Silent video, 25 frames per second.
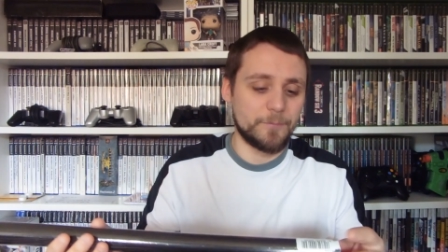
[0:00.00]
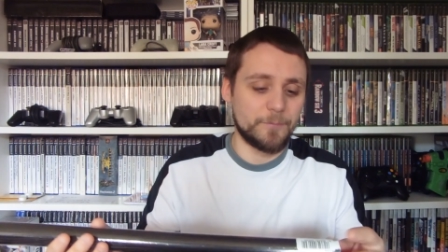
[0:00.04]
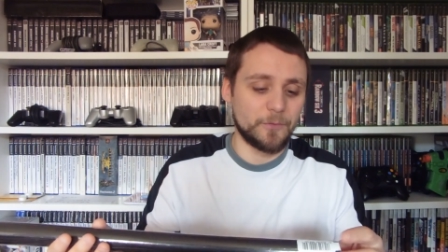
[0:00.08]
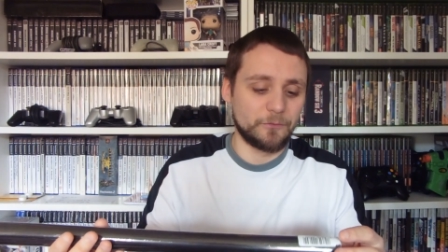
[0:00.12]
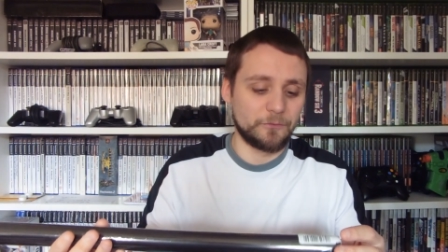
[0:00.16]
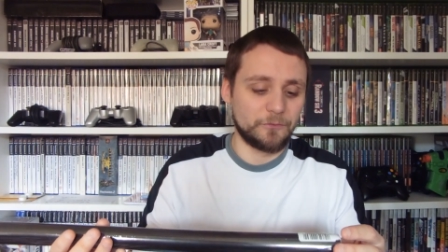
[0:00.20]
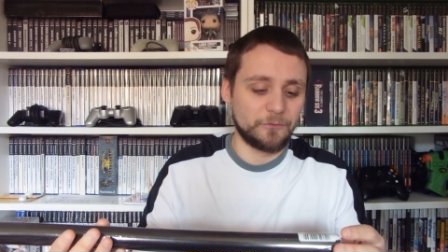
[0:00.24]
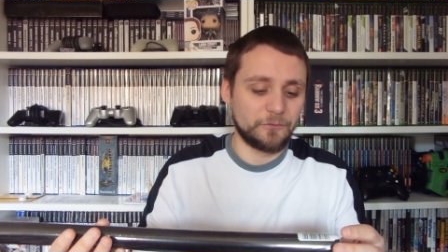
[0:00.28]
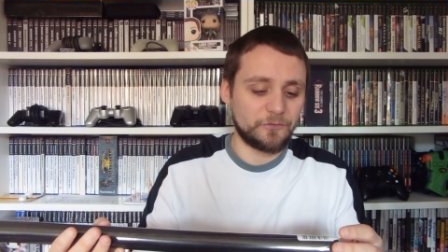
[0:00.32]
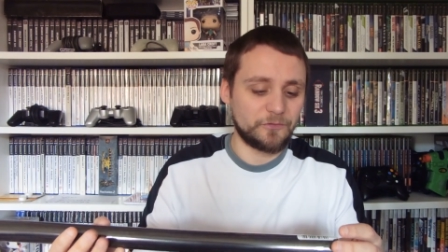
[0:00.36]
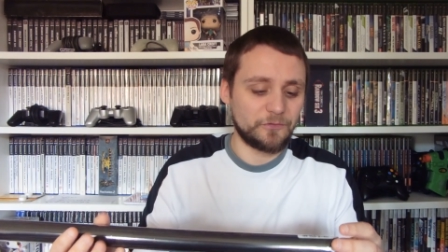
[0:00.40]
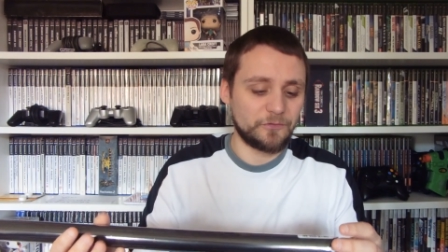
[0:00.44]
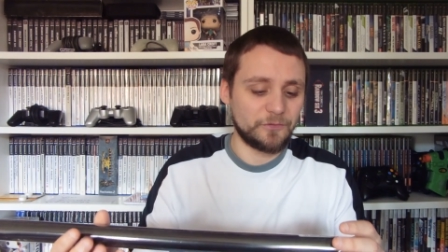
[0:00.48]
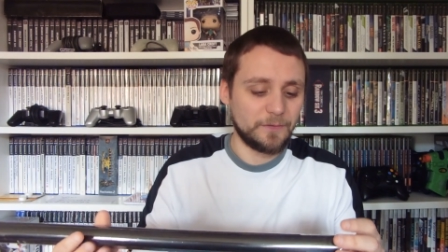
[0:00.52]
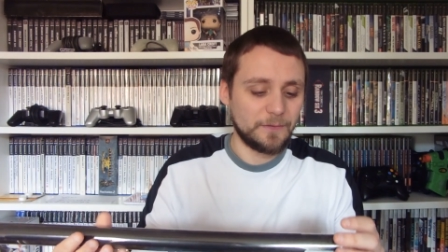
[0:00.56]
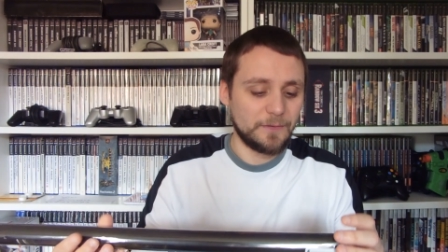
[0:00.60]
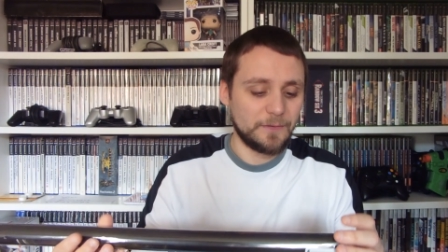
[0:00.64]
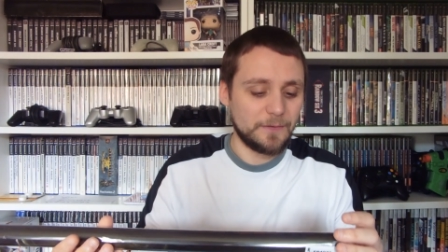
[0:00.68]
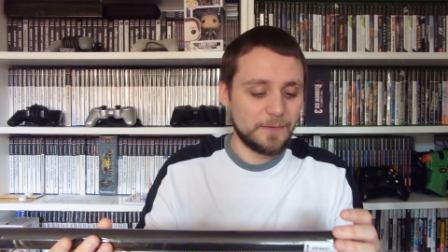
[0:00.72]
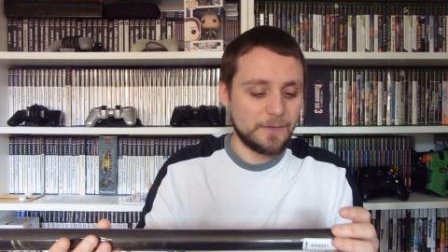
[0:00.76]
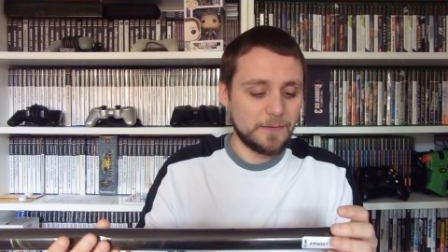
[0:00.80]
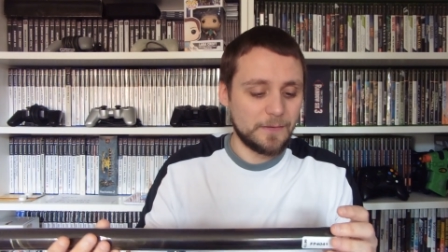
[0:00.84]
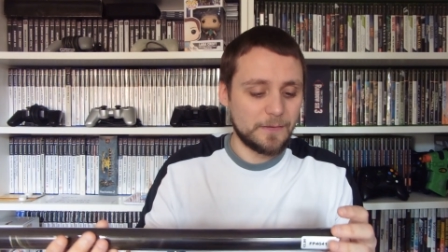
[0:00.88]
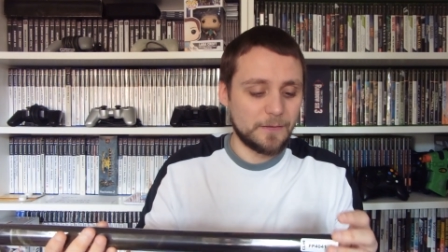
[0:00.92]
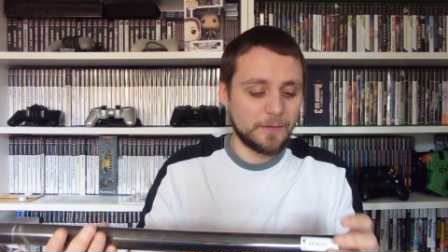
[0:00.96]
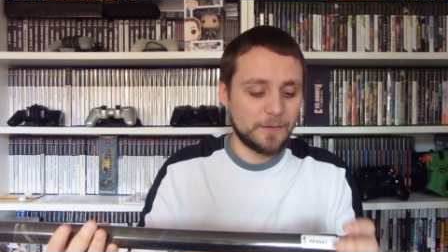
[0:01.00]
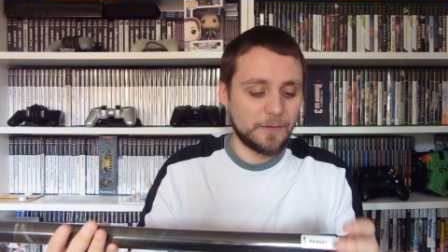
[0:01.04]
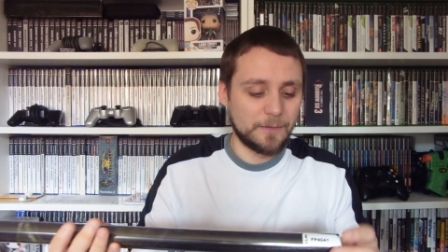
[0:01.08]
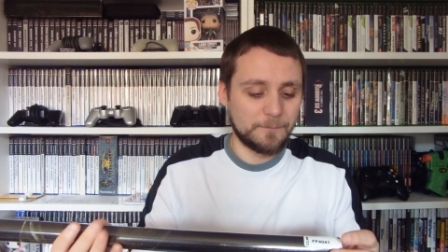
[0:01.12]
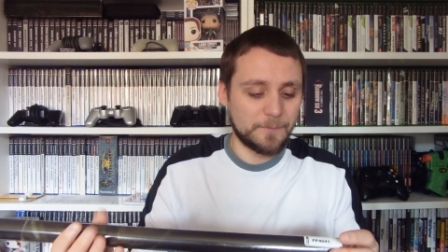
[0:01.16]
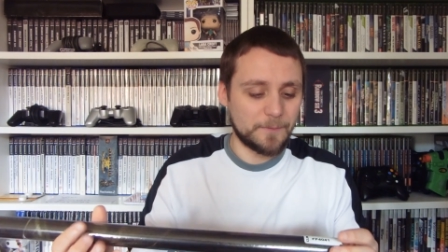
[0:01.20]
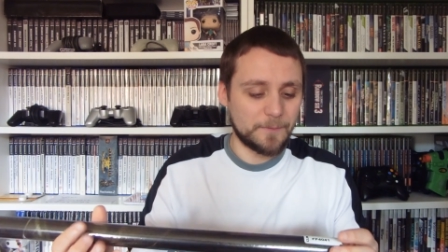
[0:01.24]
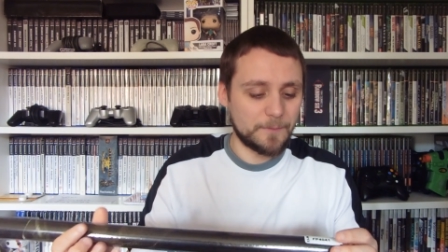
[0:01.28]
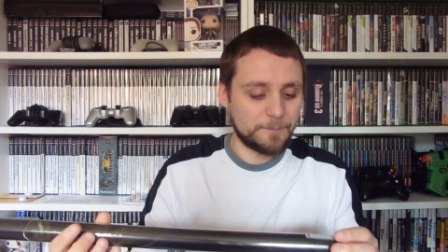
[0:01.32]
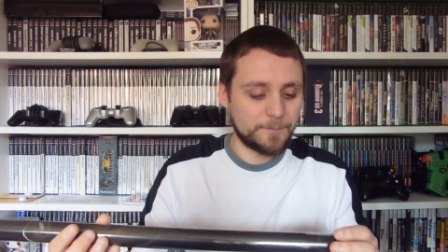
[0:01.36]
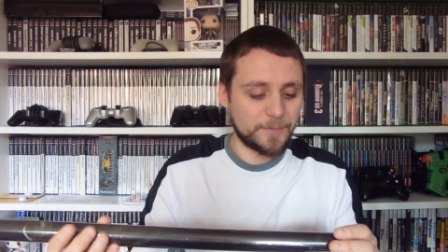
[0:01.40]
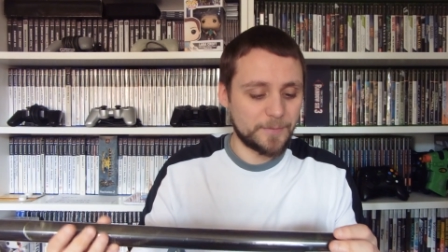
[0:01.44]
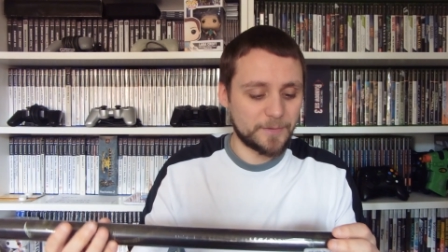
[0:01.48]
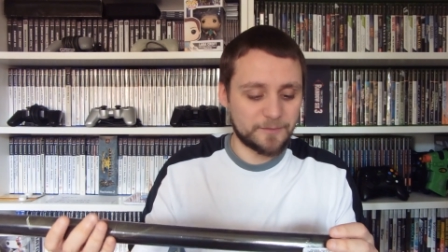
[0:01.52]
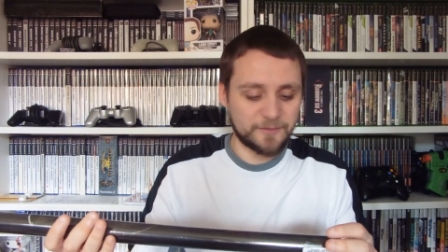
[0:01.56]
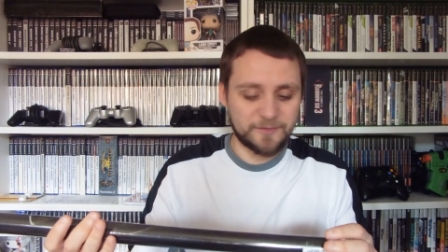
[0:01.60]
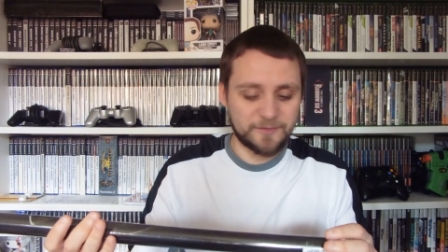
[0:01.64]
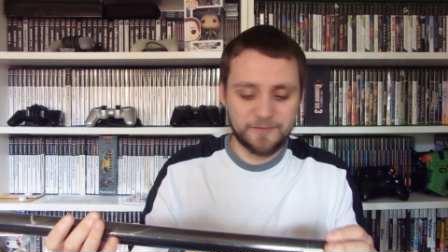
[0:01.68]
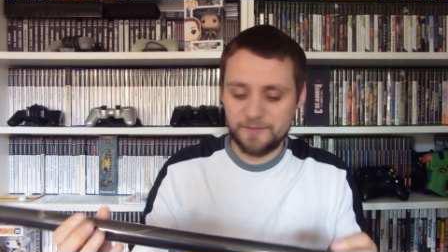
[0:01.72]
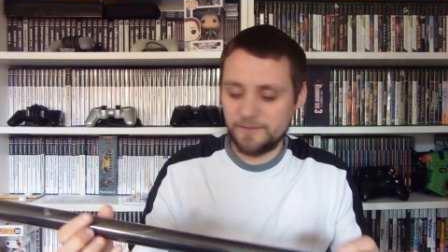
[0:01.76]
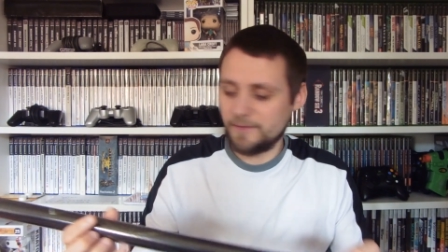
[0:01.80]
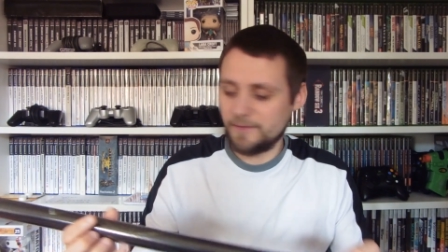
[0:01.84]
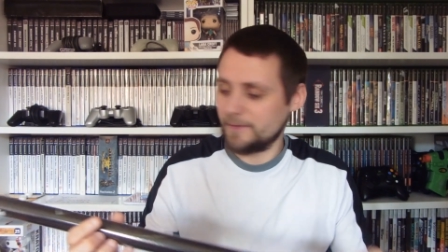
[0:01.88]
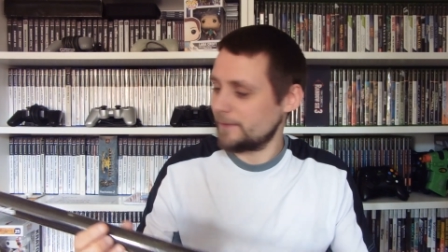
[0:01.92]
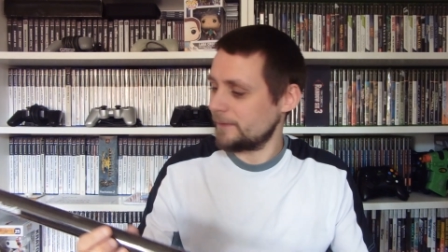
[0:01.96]
bunch, um, but I've
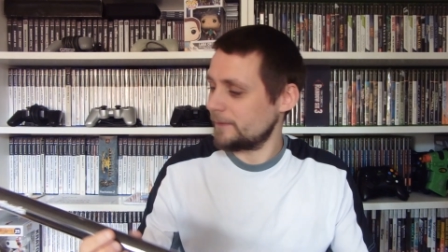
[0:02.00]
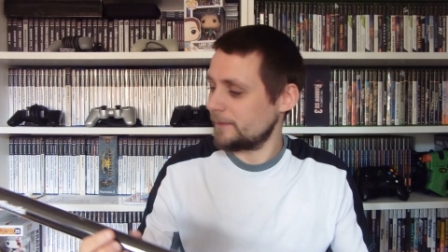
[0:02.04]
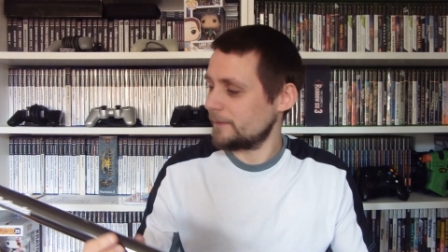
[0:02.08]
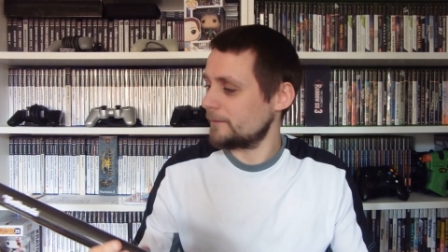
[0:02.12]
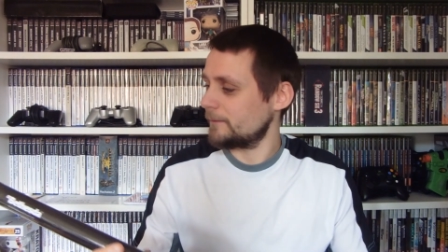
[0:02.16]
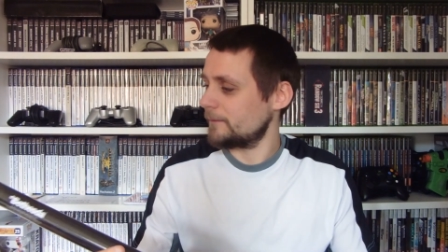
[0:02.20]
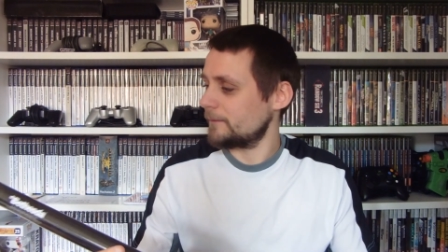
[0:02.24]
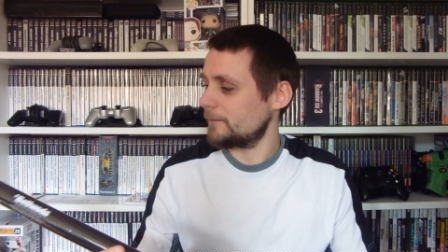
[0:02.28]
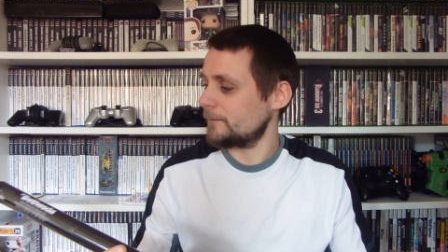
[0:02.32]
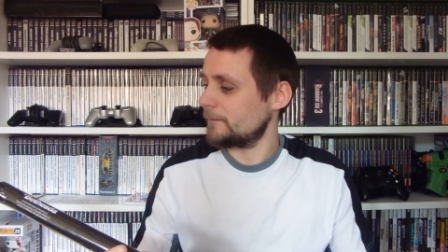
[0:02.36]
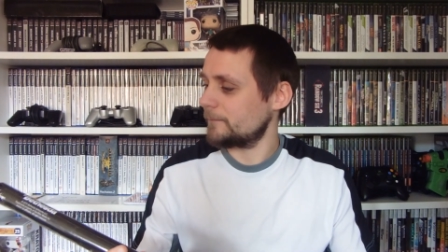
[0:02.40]
seen